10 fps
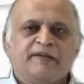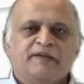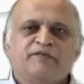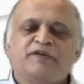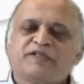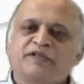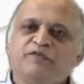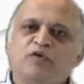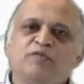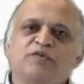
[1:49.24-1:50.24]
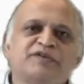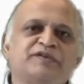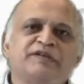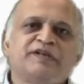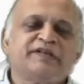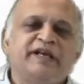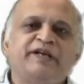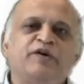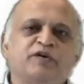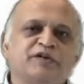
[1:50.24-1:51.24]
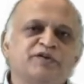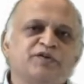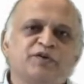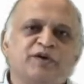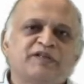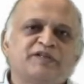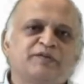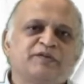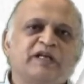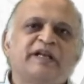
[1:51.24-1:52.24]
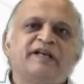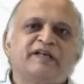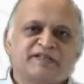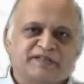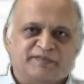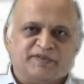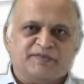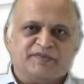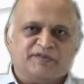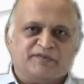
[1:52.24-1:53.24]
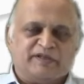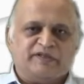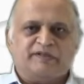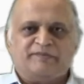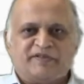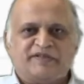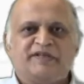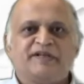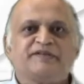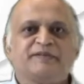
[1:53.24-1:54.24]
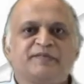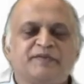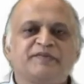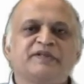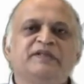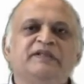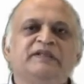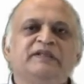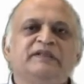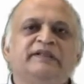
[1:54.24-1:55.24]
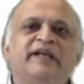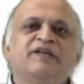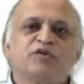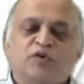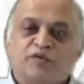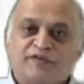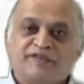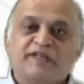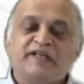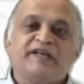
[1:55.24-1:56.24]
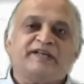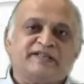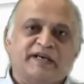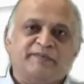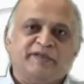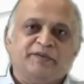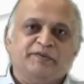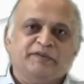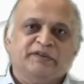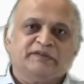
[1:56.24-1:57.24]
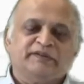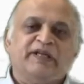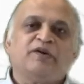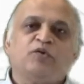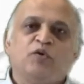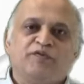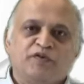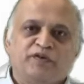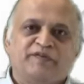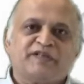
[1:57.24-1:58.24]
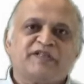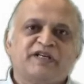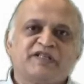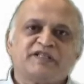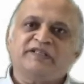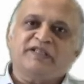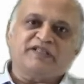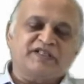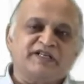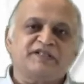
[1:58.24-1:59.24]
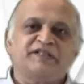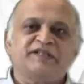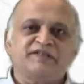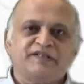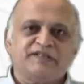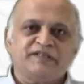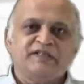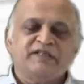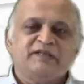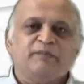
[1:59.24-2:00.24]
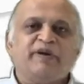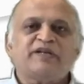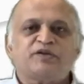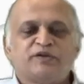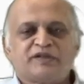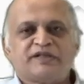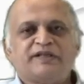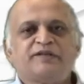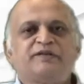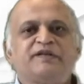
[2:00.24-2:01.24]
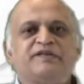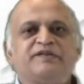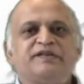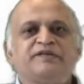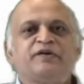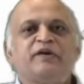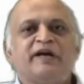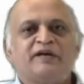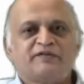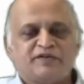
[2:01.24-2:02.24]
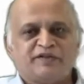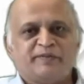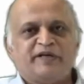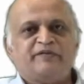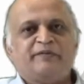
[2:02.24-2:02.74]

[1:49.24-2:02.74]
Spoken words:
First and foremost is any doctor is going to ask you the clinical symptoms, what are the presenting symptoms. Then he is going to physically examine you, then do a few investigations, then stage the disease. Based on the stage of the disease, your line of treatment will